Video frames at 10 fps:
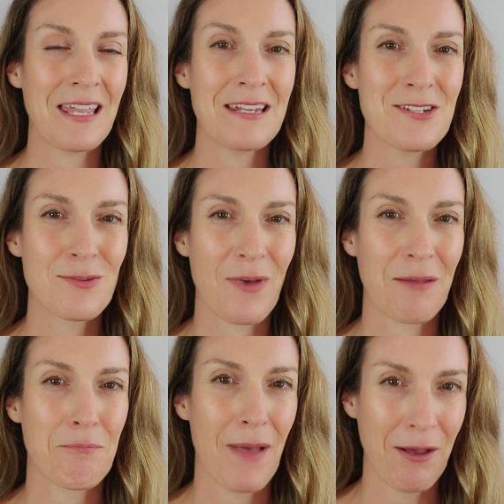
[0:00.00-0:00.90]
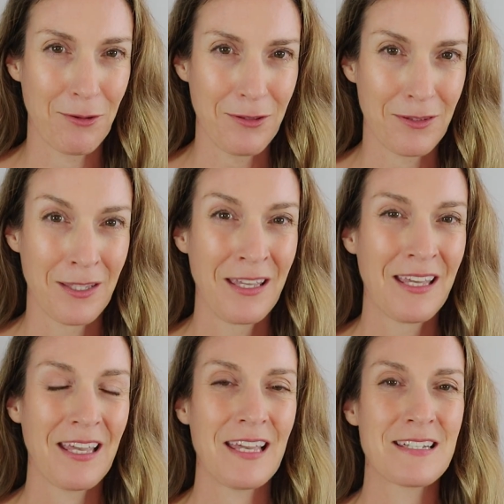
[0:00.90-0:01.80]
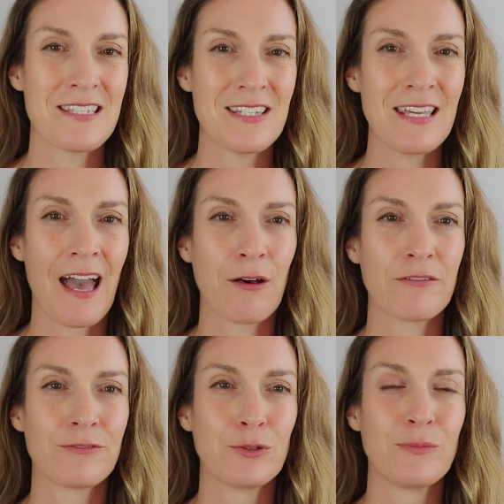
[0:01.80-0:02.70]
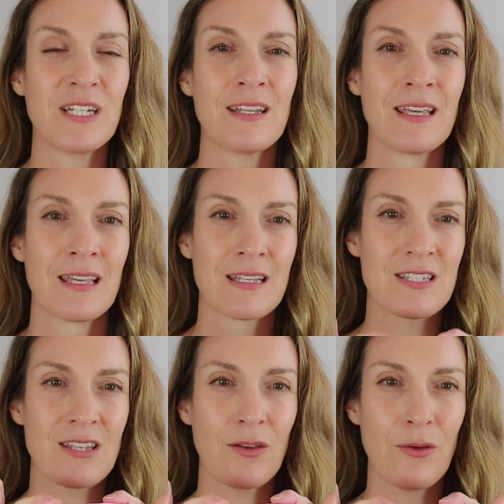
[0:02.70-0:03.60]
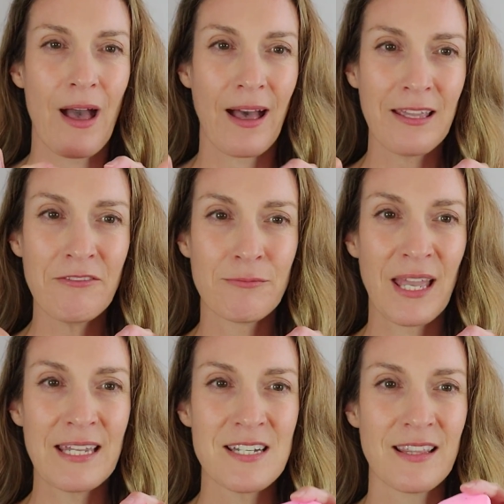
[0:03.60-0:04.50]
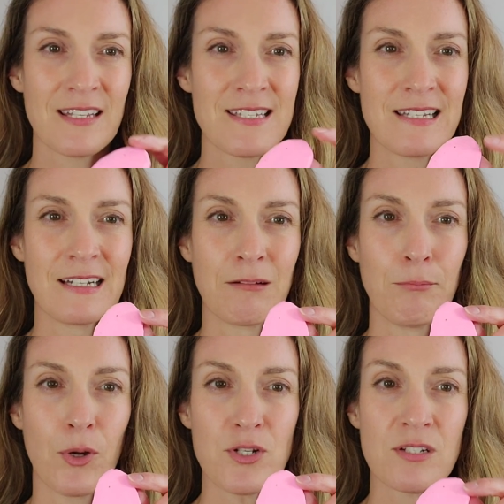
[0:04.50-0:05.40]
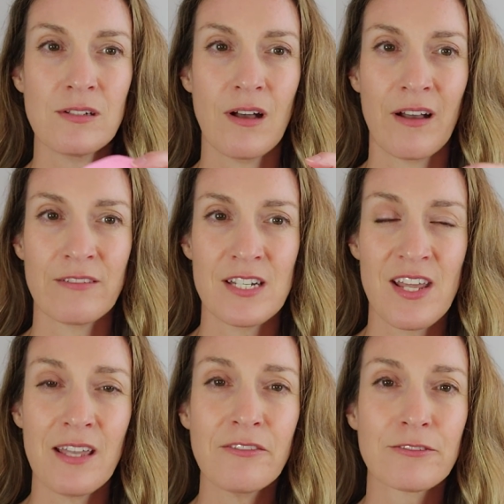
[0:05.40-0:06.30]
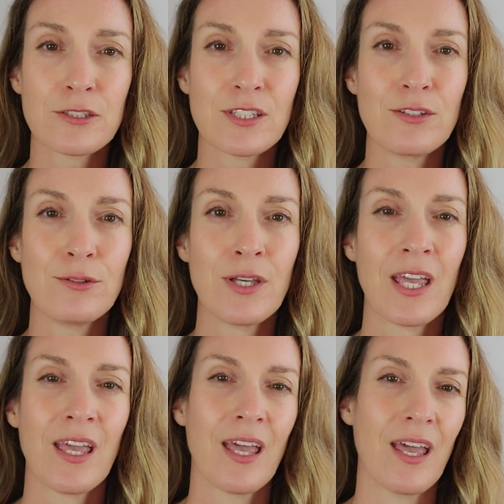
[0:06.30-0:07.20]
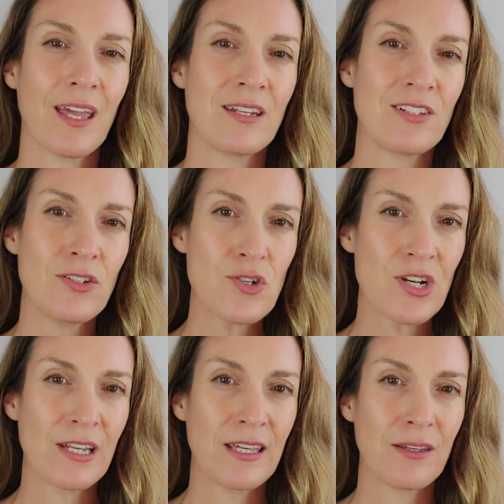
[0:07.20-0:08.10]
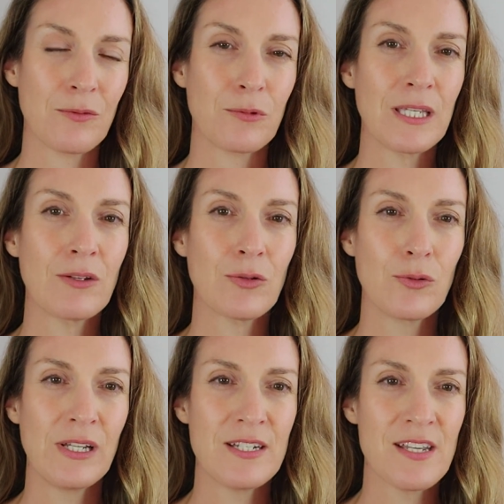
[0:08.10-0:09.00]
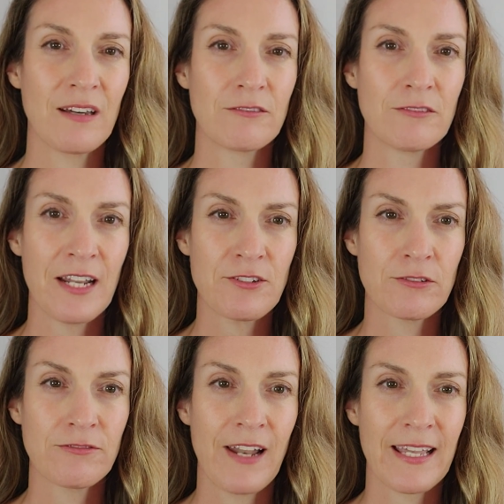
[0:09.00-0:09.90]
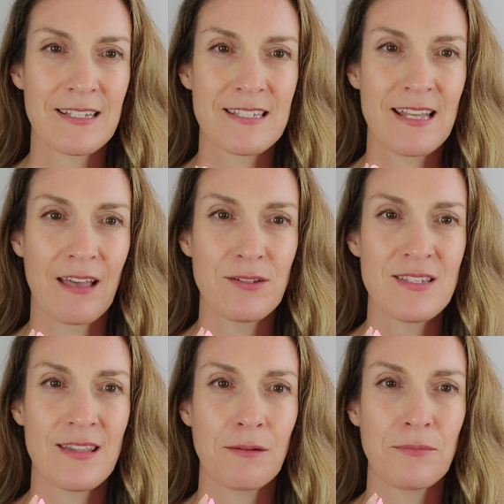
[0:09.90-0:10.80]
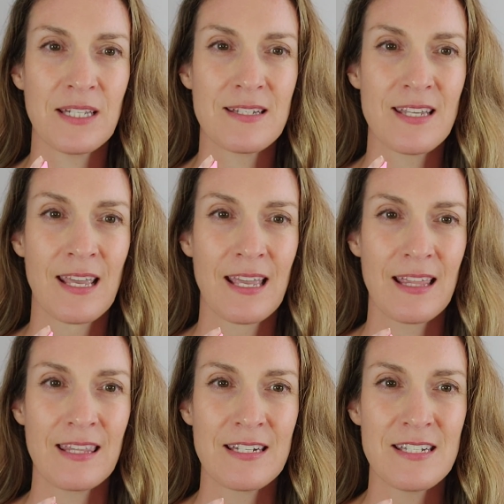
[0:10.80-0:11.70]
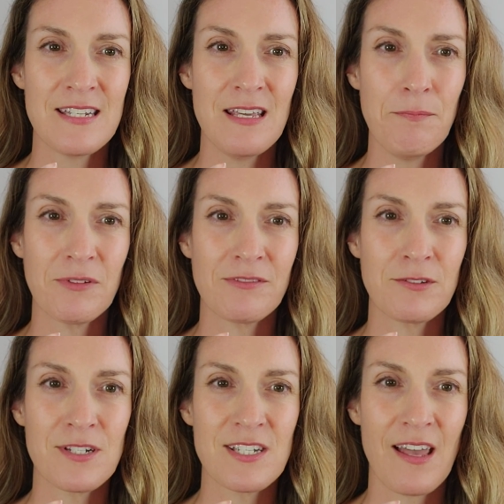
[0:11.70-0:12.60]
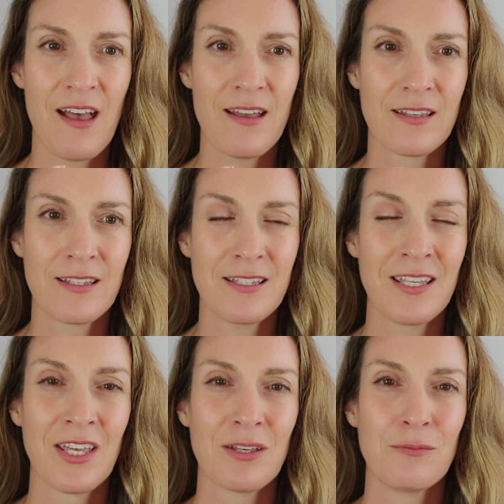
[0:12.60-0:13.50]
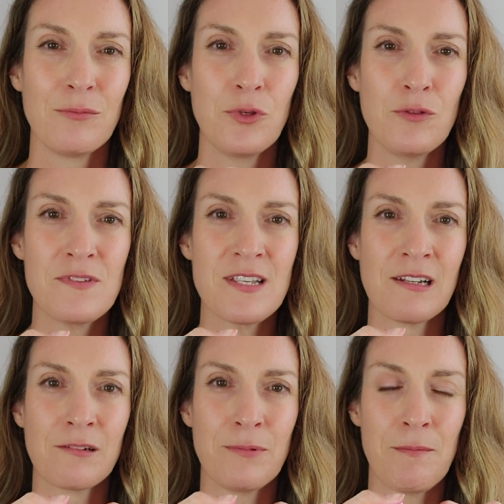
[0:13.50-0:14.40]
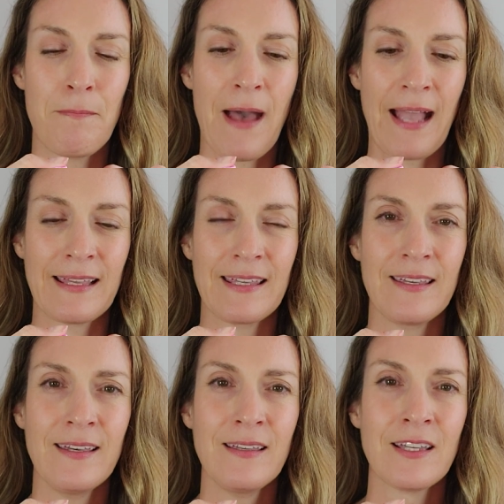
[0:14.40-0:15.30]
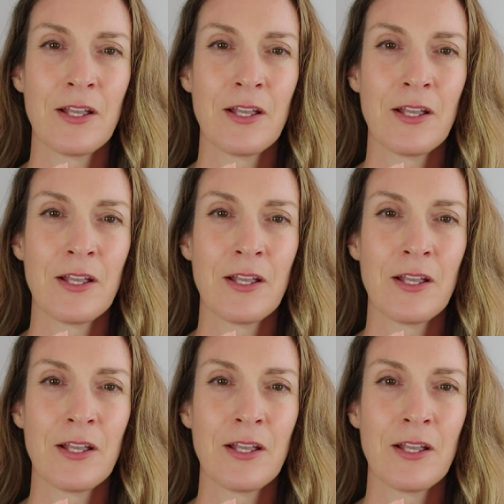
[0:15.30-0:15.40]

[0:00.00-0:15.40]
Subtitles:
into my mouth and see how I form it. So I've made this little model of a tongue for you, and usually we call it a retroflex sound. So that means the tip of your tongue moves a little bit back here,